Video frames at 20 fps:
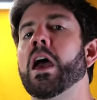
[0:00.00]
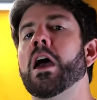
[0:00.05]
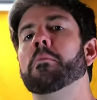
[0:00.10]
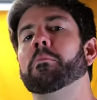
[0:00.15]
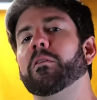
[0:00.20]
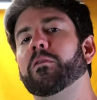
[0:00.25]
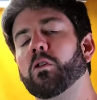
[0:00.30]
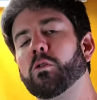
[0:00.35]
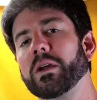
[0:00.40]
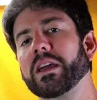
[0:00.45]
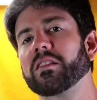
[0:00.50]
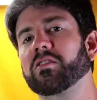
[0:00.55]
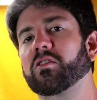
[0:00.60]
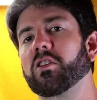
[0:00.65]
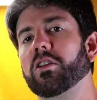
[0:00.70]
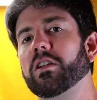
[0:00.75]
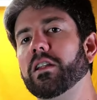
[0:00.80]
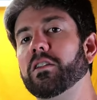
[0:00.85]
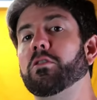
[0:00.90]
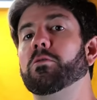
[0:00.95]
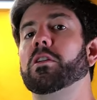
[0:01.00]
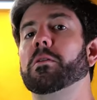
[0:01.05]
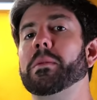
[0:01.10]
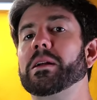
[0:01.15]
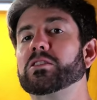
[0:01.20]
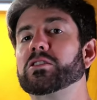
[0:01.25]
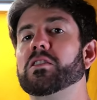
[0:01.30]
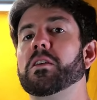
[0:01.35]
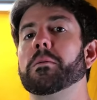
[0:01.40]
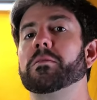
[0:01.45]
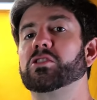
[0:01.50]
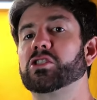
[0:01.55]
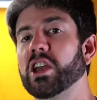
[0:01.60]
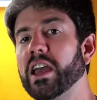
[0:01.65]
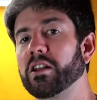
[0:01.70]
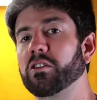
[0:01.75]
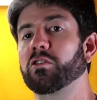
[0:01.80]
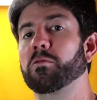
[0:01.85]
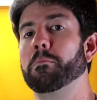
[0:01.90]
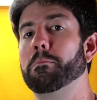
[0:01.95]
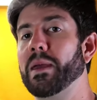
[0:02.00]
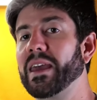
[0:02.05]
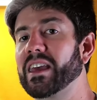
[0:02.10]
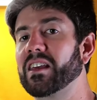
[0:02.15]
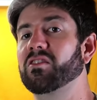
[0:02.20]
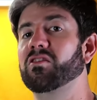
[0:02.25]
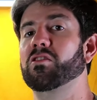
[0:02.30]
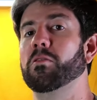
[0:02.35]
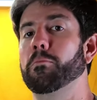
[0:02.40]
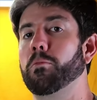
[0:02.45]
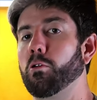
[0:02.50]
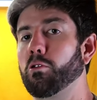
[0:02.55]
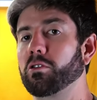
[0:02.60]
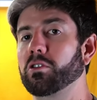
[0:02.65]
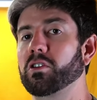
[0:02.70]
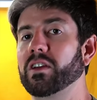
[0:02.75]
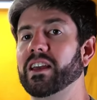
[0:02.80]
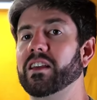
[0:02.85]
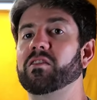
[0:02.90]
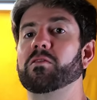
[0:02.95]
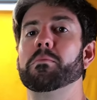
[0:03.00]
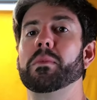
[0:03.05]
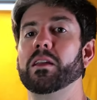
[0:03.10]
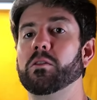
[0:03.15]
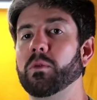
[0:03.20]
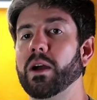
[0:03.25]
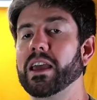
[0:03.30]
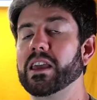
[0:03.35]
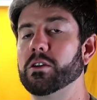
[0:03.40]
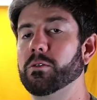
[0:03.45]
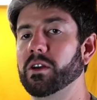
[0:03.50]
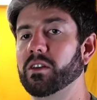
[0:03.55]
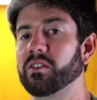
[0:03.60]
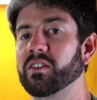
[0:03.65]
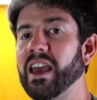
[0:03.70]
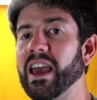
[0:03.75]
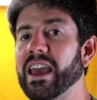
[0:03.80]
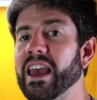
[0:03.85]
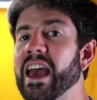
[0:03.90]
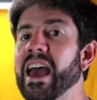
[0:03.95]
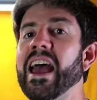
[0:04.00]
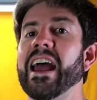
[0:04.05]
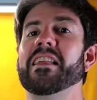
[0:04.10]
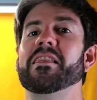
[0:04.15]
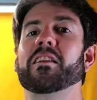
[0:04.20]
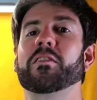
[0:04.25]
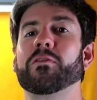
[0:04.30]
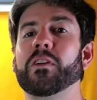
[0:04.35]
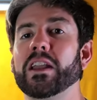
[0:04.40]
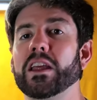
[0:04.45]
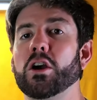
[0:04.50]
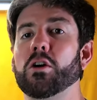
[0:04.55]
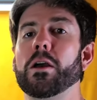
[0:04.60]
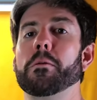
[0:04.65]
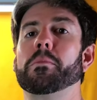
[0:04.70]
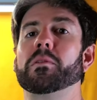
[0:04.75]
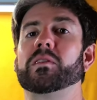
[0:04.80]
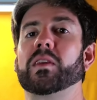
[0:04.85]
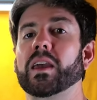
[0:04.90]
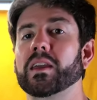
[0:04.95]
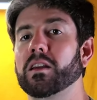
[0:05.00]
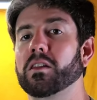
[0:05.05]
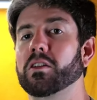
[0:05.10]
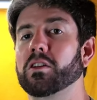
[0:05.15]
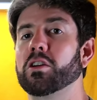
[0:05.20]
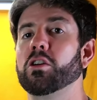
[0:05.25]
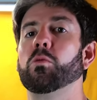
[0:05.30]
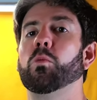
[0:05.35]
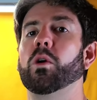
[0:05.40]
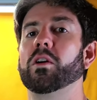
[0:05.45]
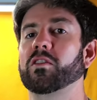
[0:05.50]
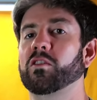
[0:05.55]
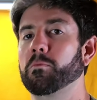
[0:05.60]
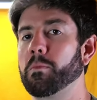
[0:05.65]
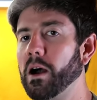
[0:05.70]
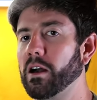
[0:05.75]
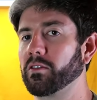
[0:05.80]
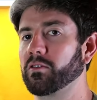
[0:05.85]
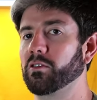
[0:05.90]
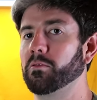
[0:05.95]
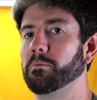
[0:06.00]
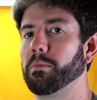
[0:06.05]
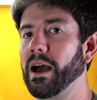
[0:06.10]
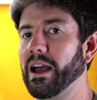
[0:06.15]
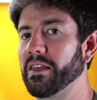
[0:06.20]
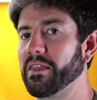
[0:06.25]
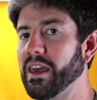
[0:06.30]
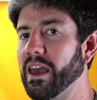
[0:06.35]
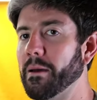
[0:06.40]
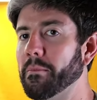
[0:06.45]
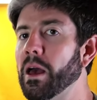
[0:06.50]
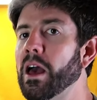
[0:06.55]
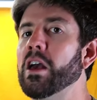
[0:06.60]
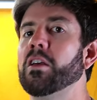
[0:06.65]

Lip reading: before we get started, I do want to mention that the channel's biggest supporter is Midway USA, and this video in particular was sponsored by them.